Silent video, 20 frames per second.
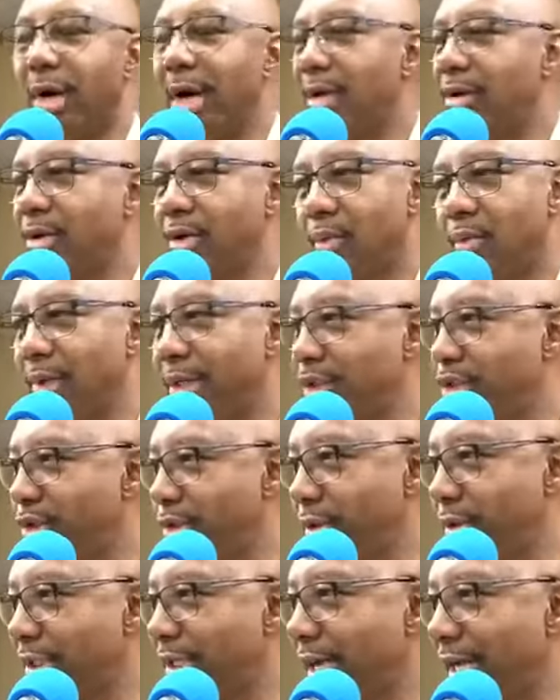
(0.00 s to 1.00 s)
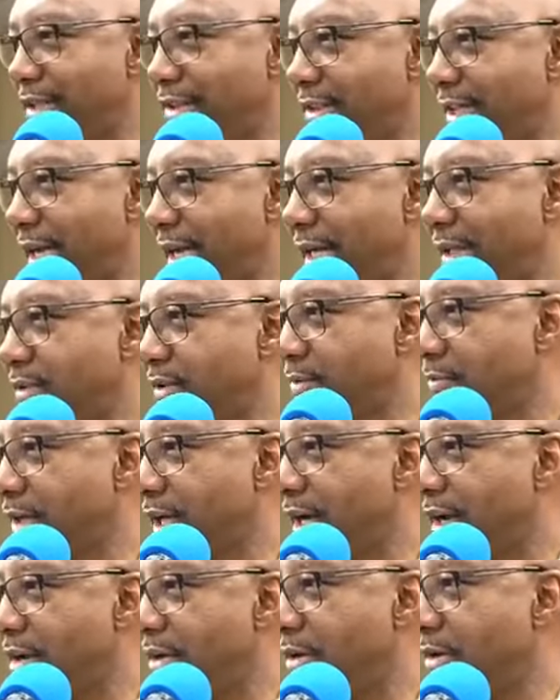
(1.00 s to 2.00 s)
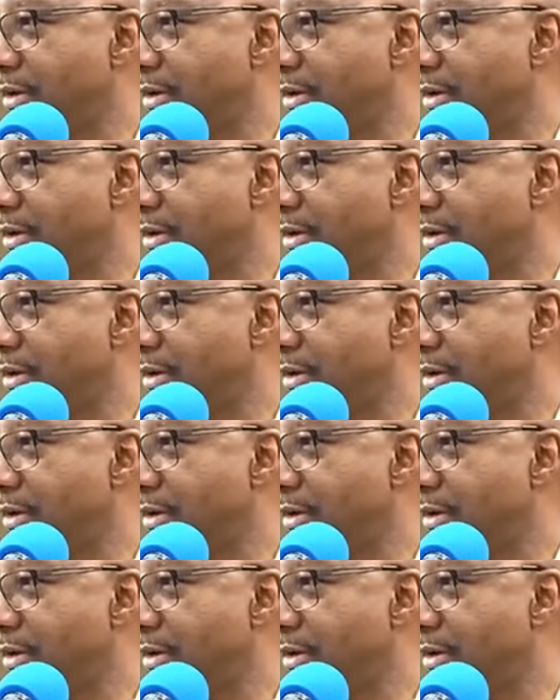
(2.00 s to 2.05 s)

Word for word: I don't know what children got signs of now.